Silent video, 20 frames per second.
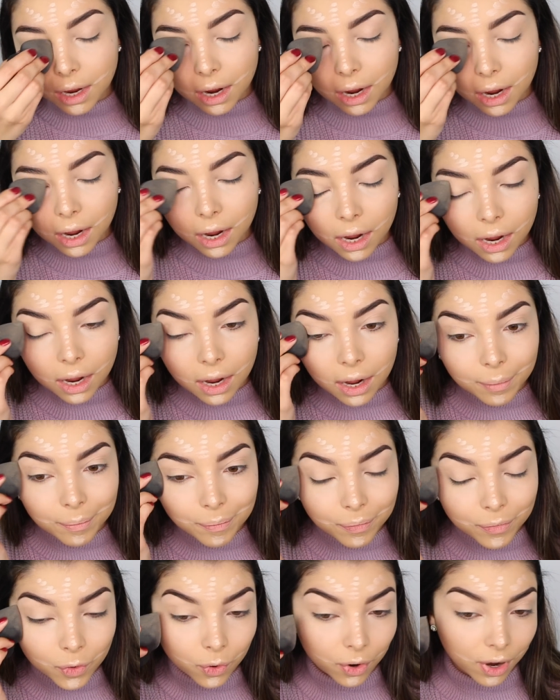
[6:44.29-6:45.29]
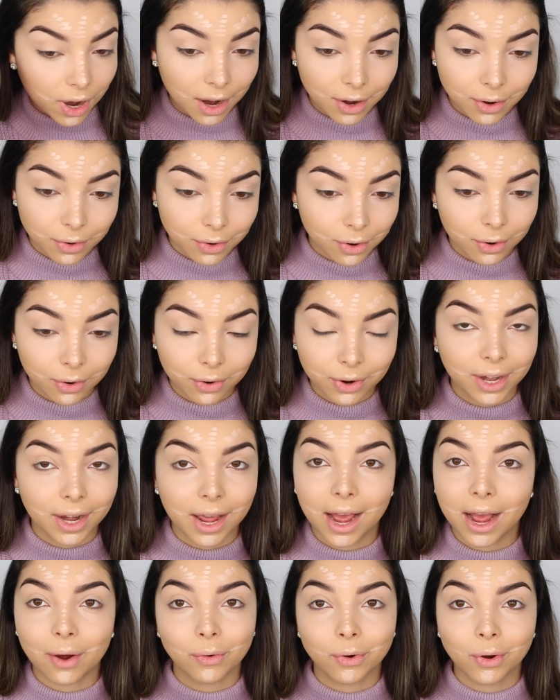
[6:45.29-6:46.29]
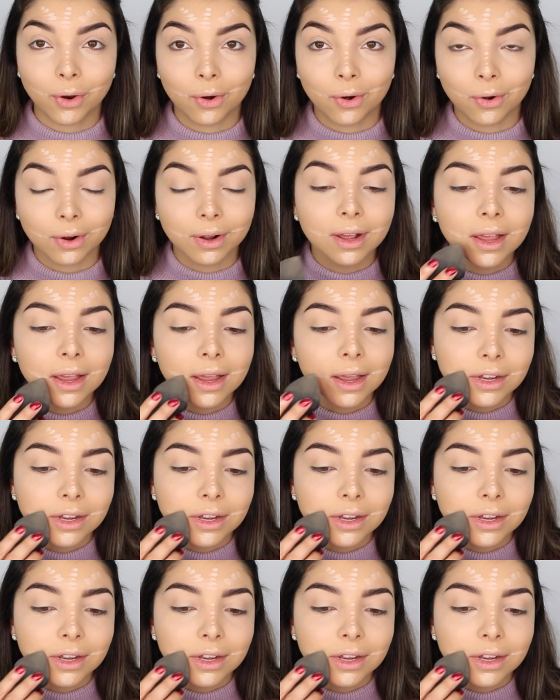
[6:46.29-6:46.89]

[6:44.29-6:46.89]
or I don't know in how long,